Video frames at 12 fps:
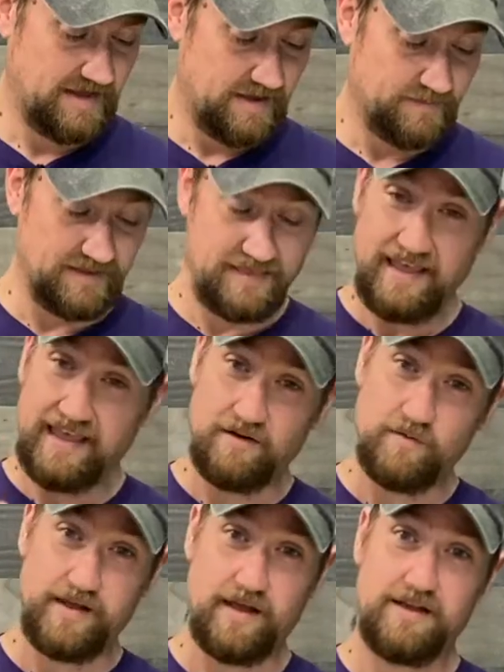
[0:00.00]
But
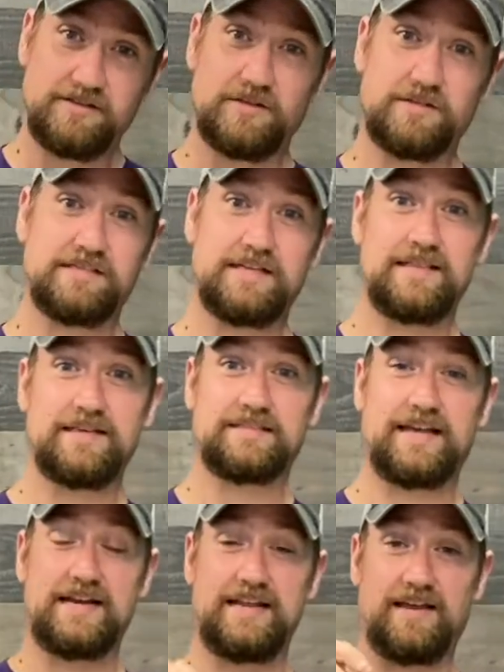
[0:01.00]
then we also see this
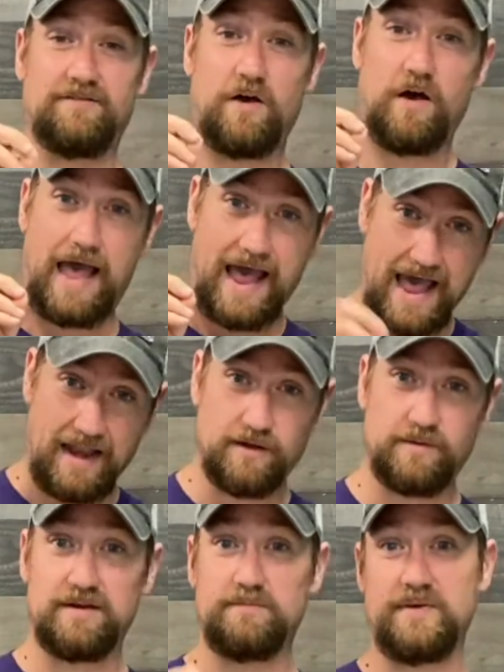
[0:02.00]
idea of
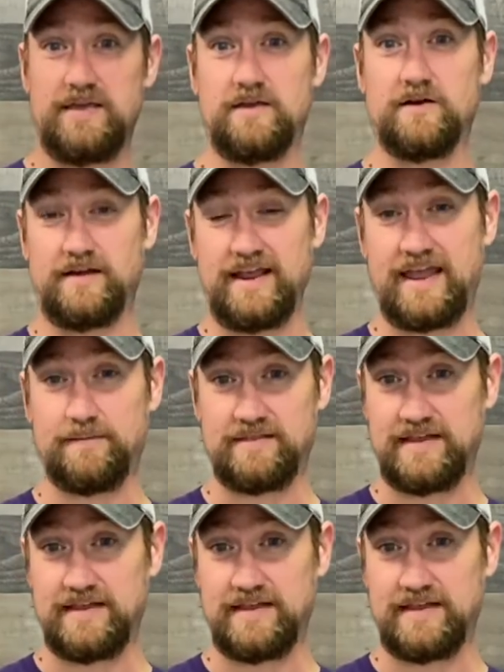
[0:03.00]
hallowed be your name.